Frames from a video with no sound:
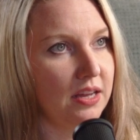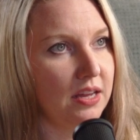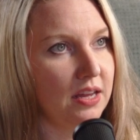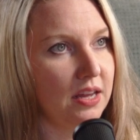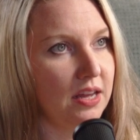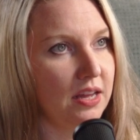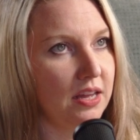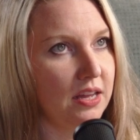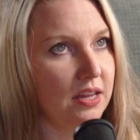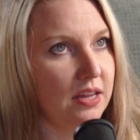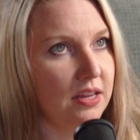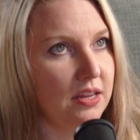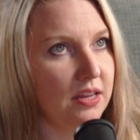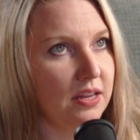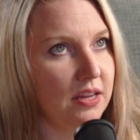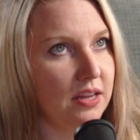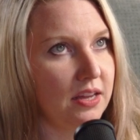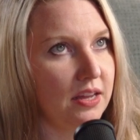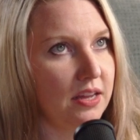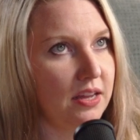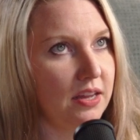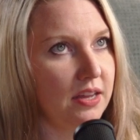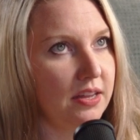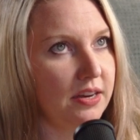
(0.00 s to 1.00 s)
an
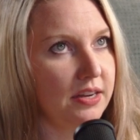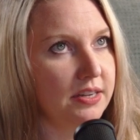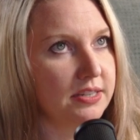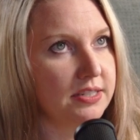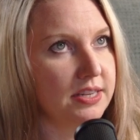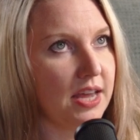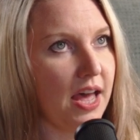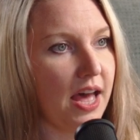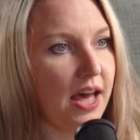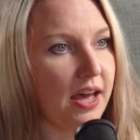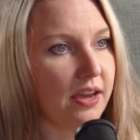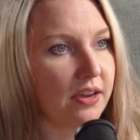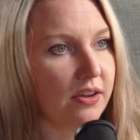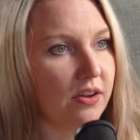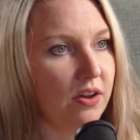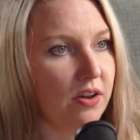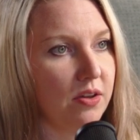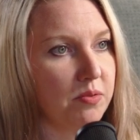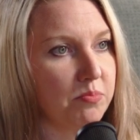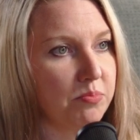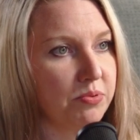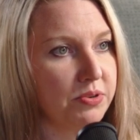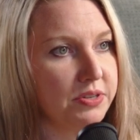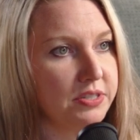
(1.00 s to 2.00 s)
attack
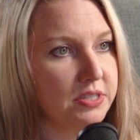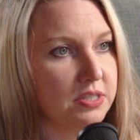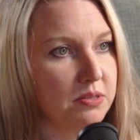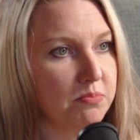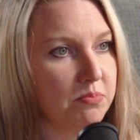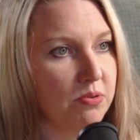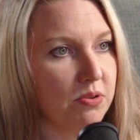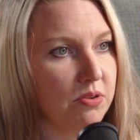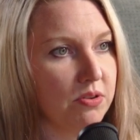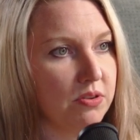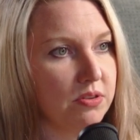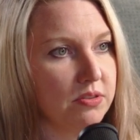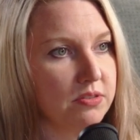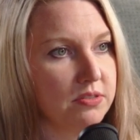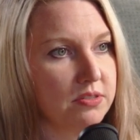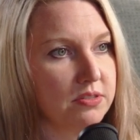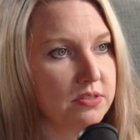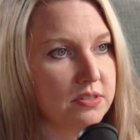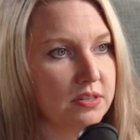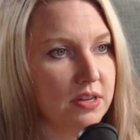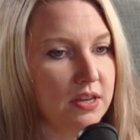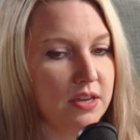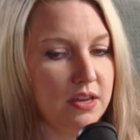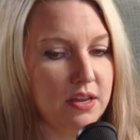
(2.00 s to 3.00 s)
on principles,